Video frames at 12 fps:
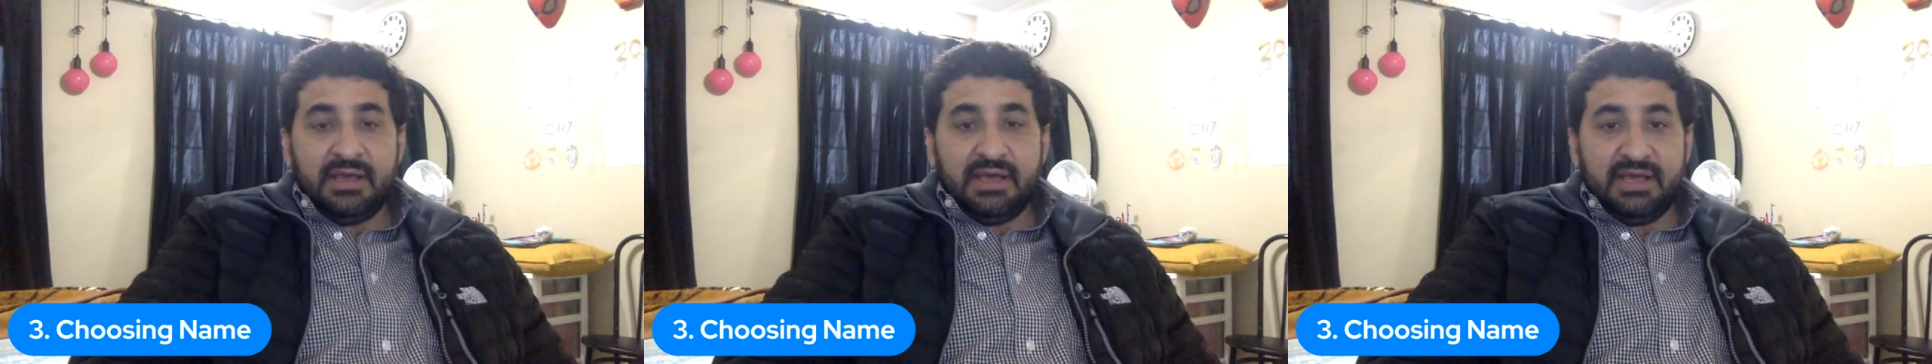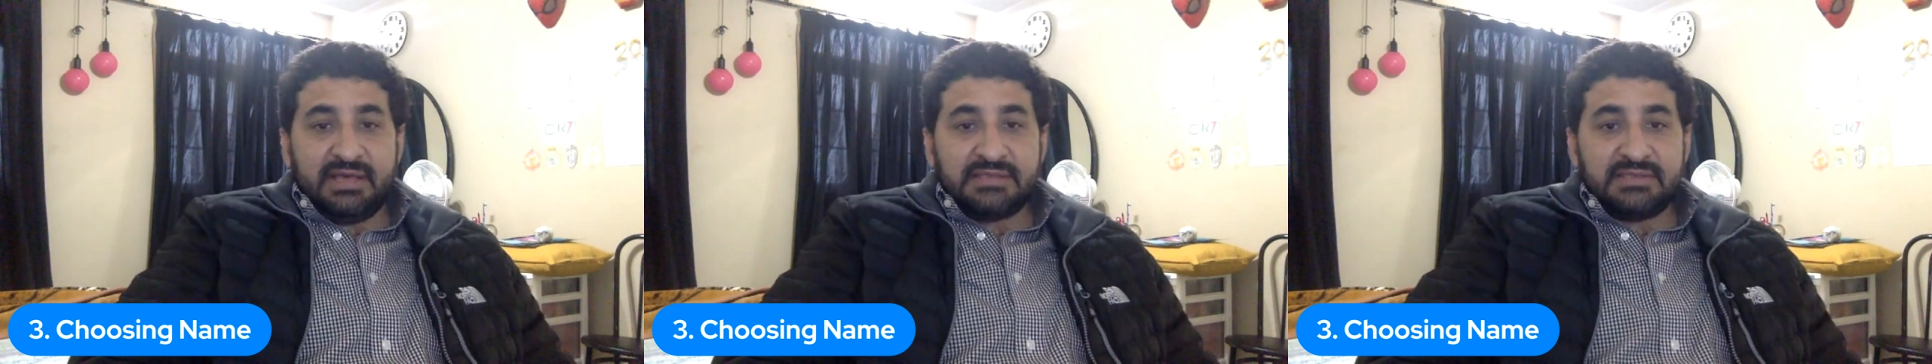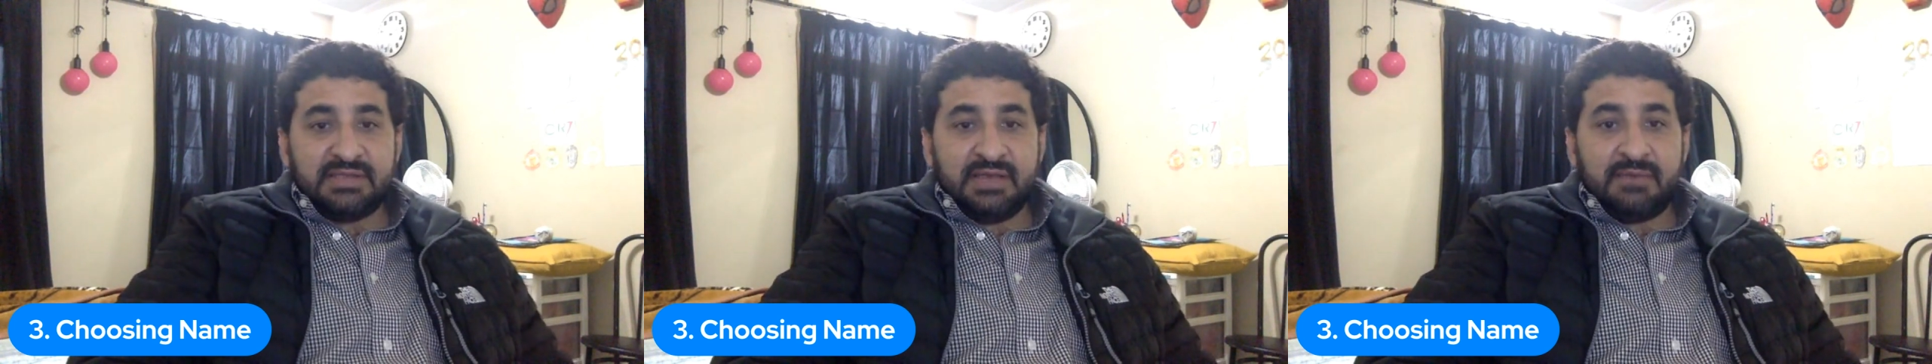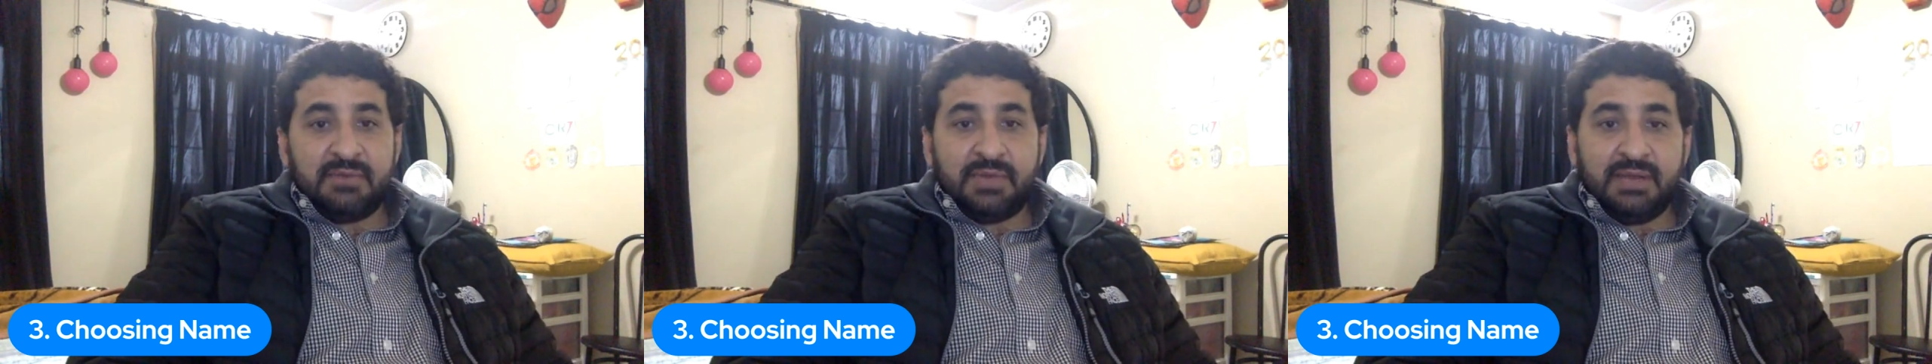is the
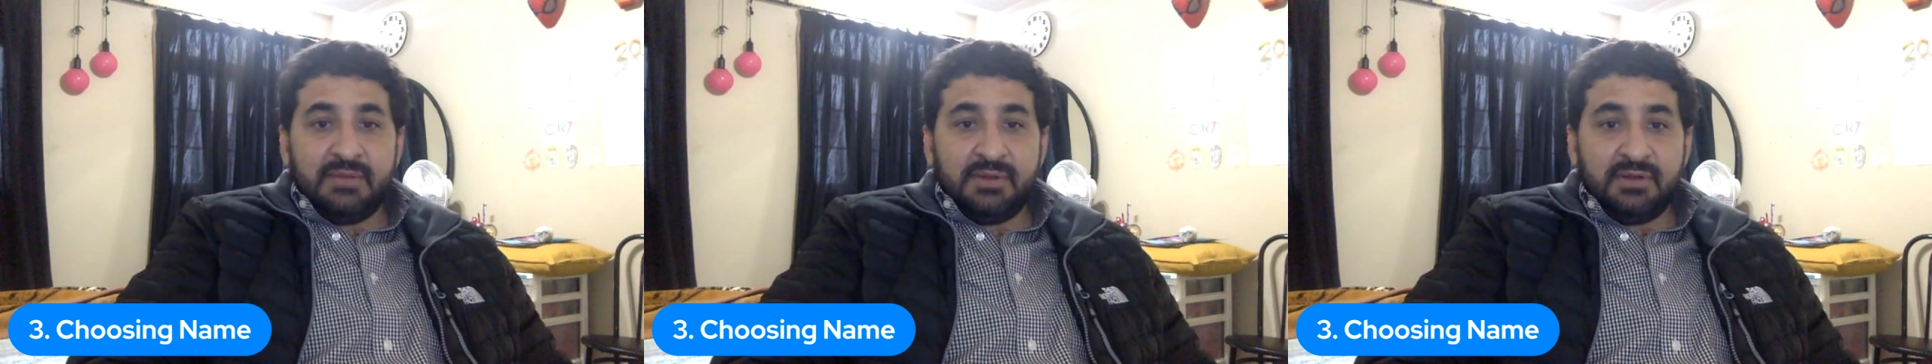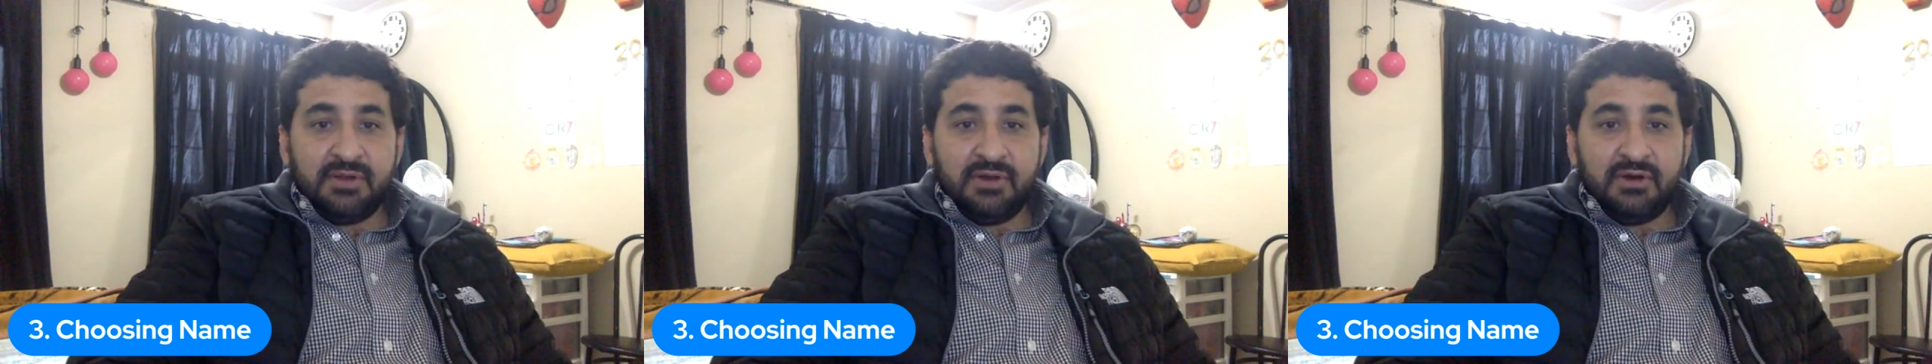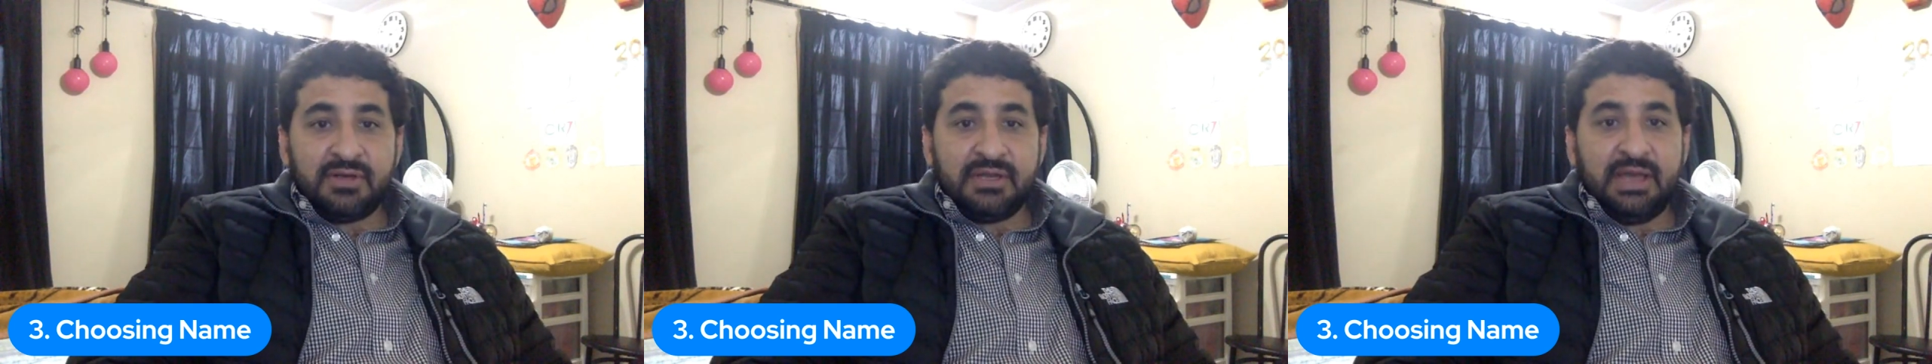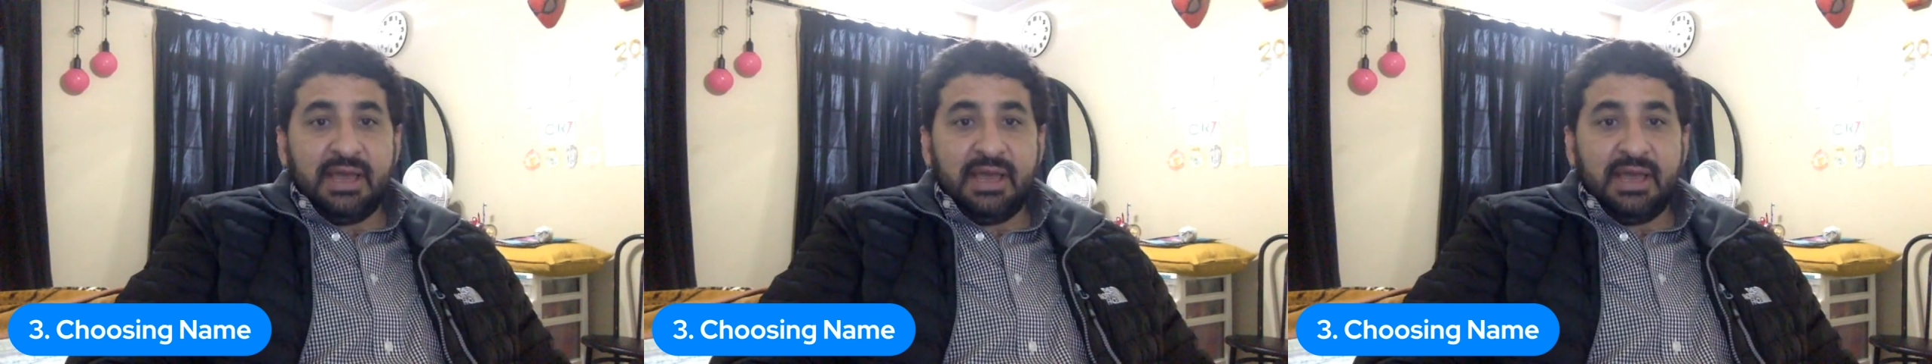name available or not.